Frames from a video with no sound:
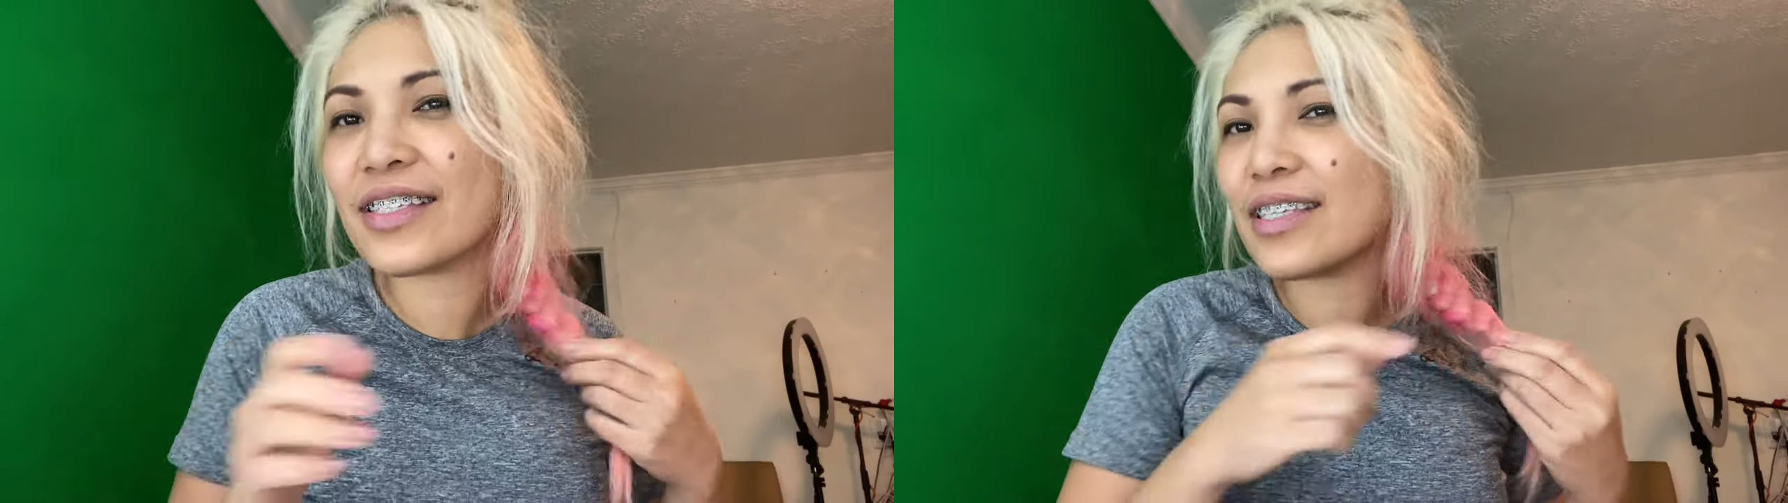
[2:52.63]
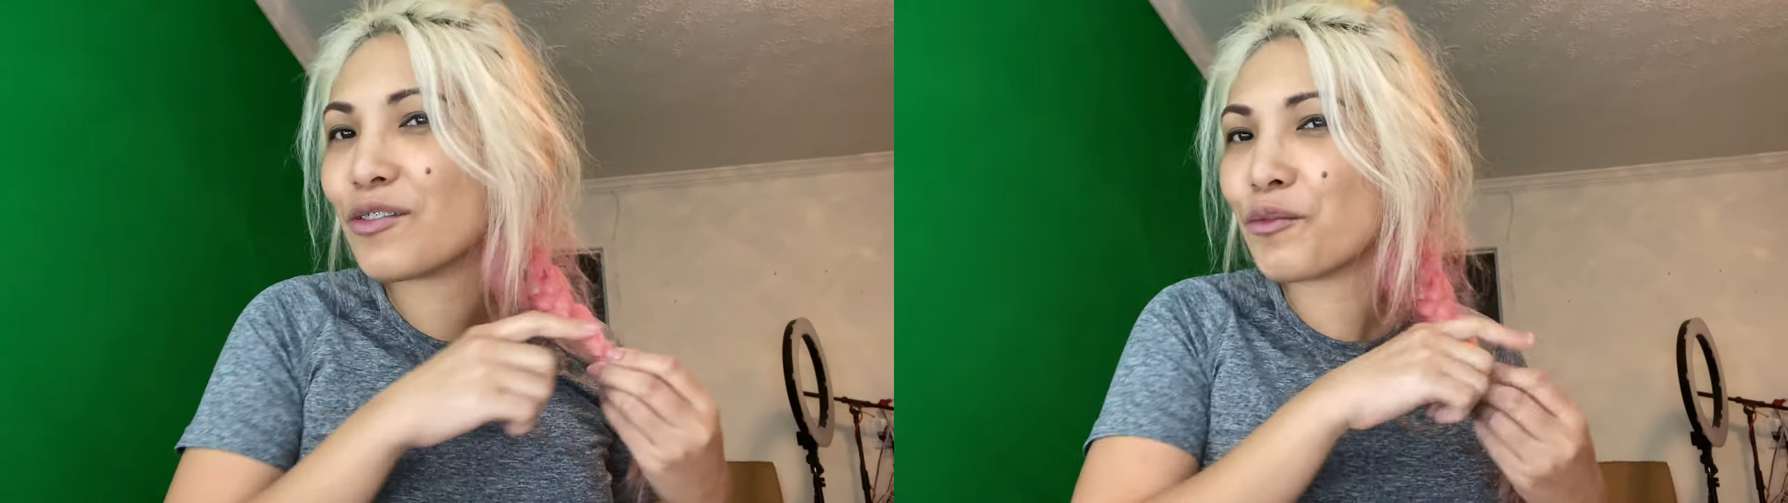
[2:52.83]

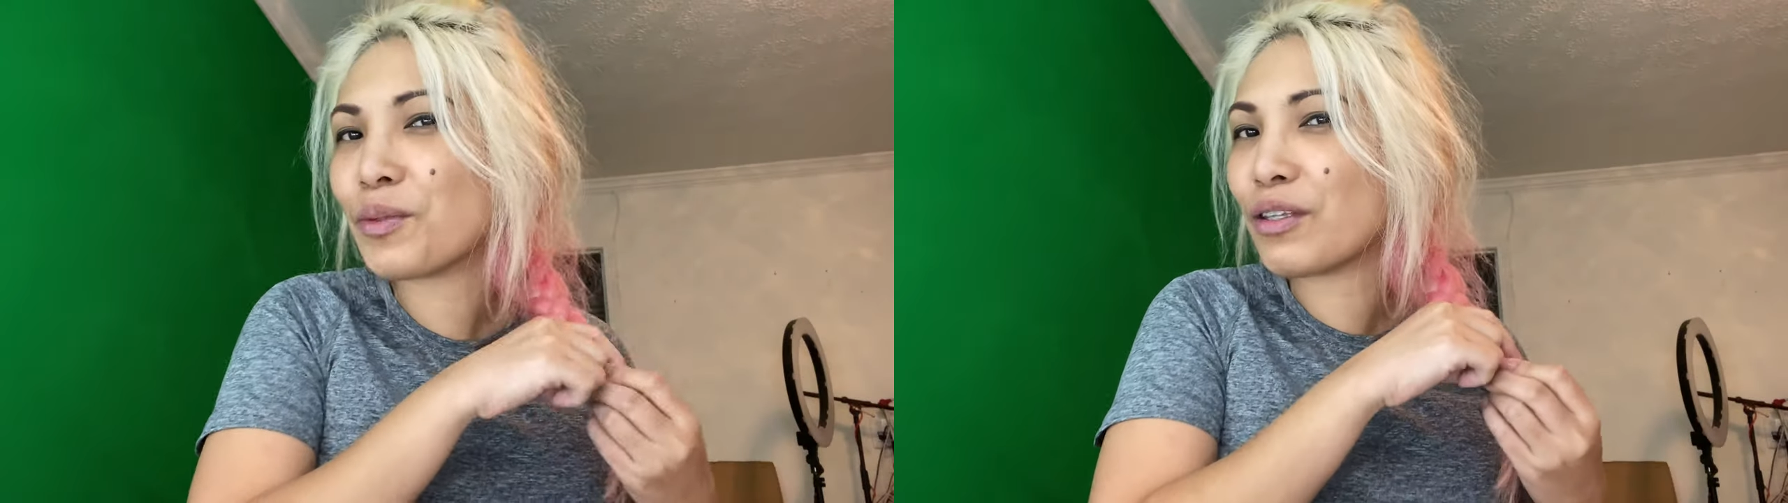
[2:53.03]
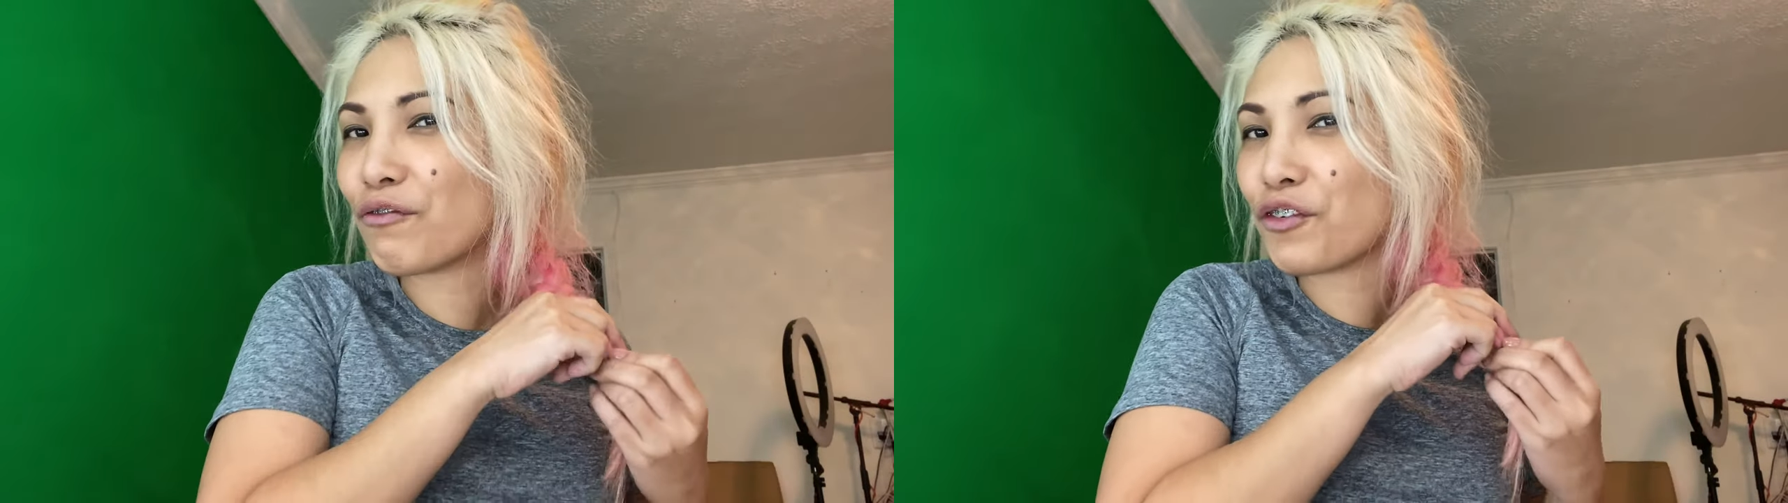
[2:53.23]
This would
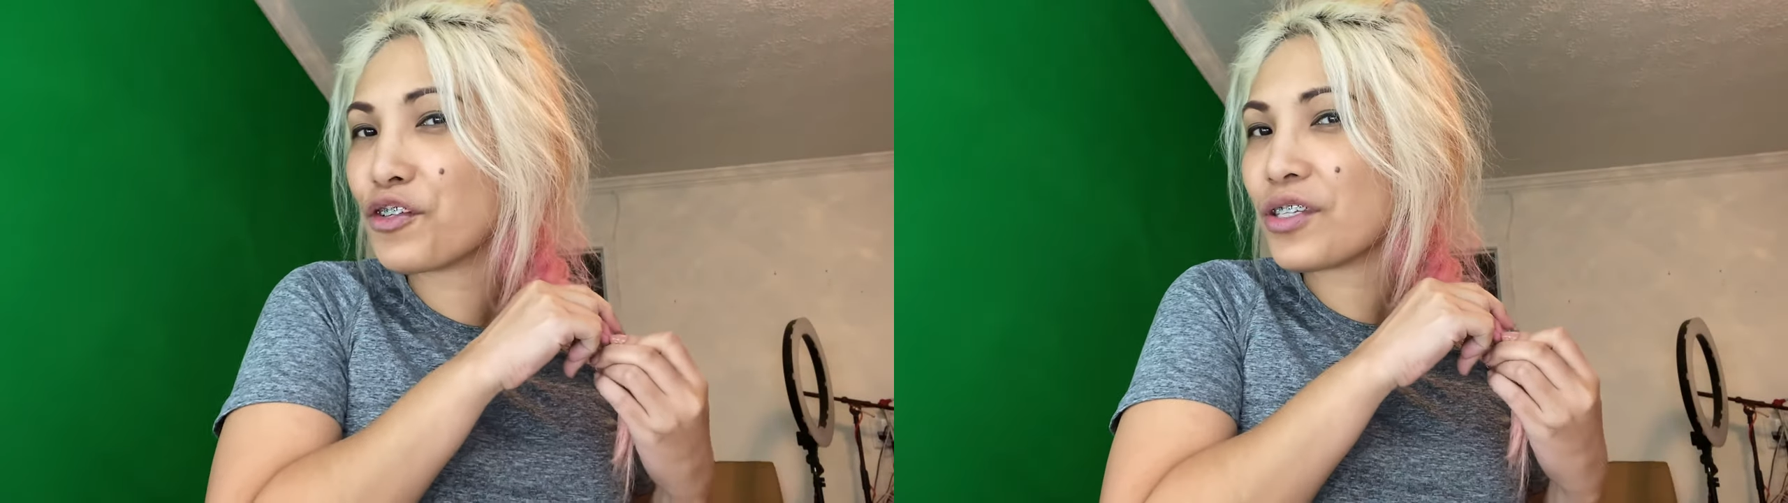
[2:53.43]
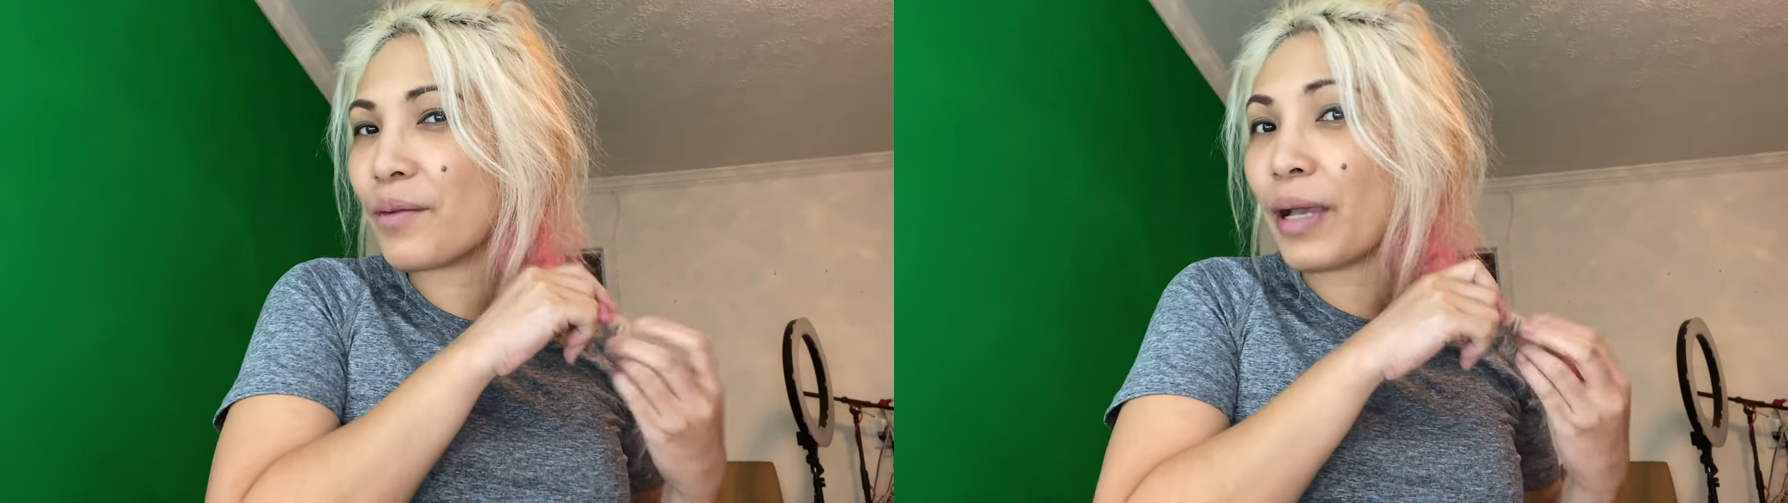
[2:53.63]
be the
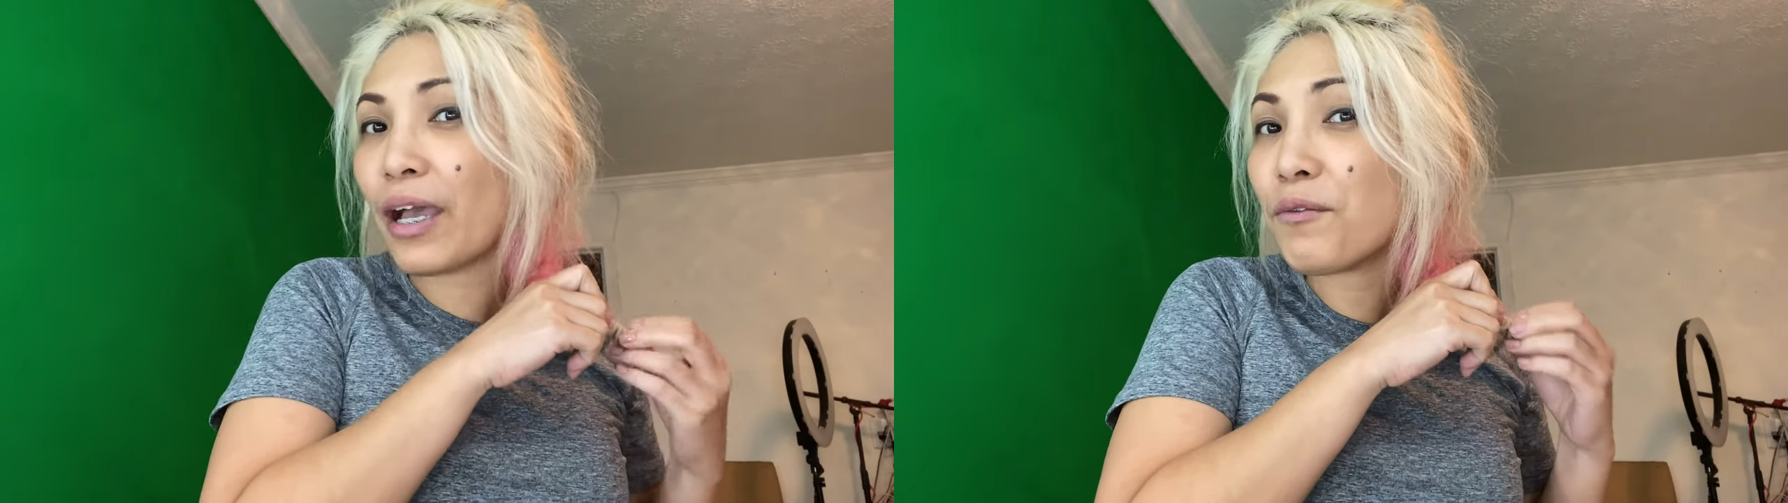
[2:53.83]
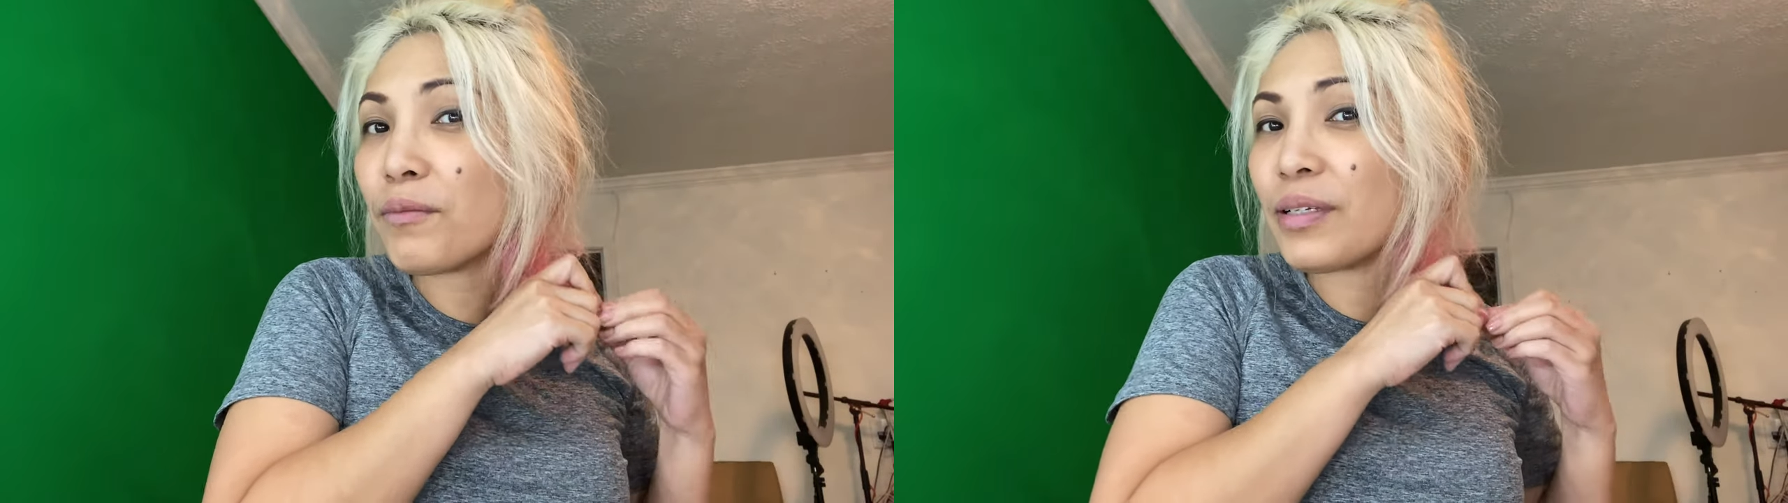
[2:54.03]
first time I will